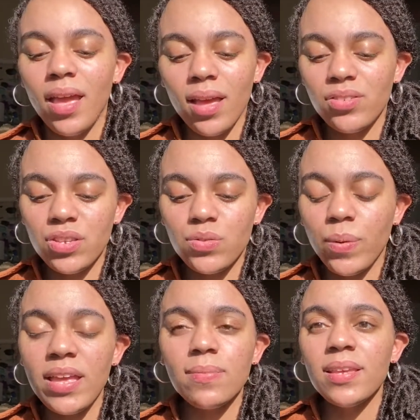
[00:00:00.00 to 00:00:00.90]
Just
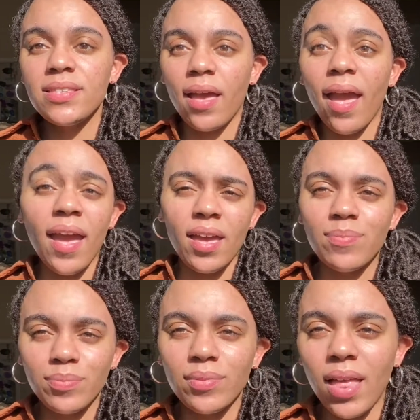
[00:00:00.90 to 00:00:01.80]
randomly say, hey,
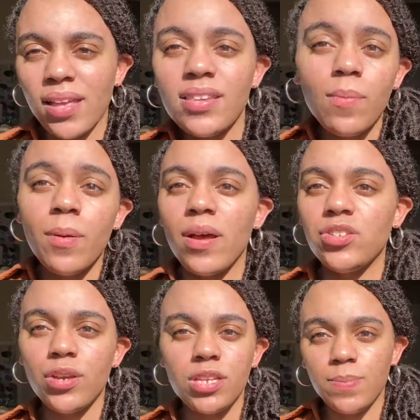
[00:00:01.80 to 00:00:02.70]
like, tell me about
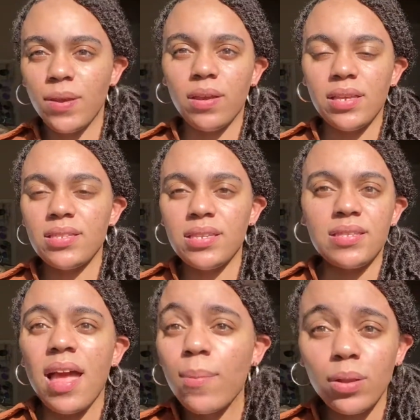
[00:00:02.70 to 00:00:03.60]
your experiences
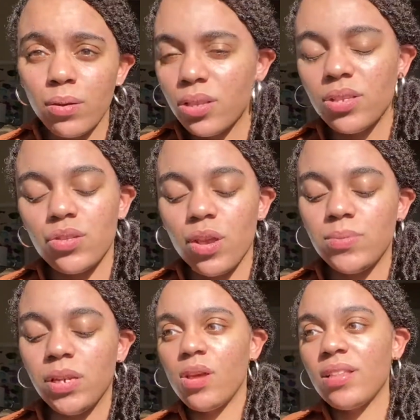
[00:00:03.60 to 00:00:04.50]
down below in the
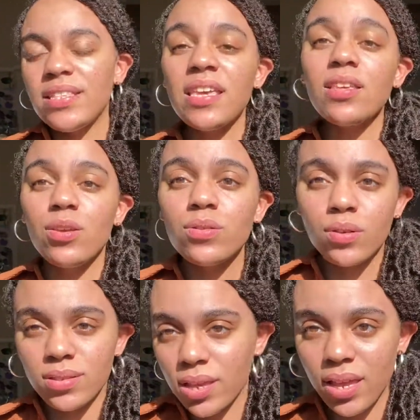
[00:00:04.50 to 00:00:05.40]
description. So let's say the user
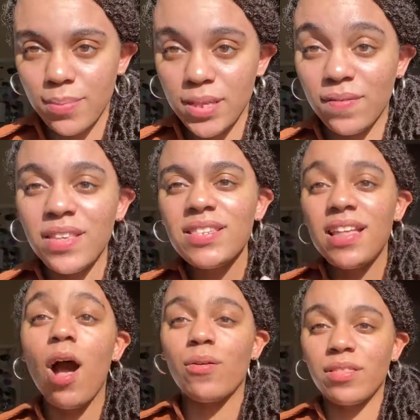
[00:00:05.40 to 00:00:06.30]
is looking up stuff. This is the
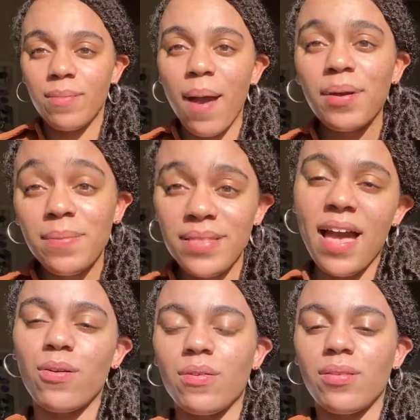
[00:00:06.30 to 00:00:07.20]
algorithm. I'm going to be the
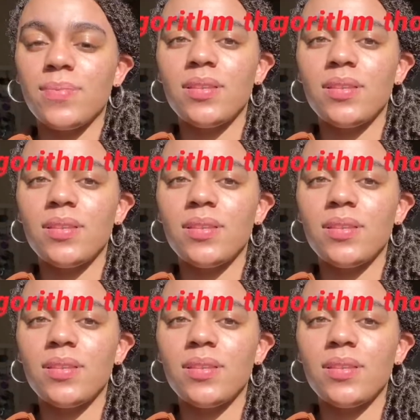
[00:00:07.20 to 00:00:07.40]
algorithm.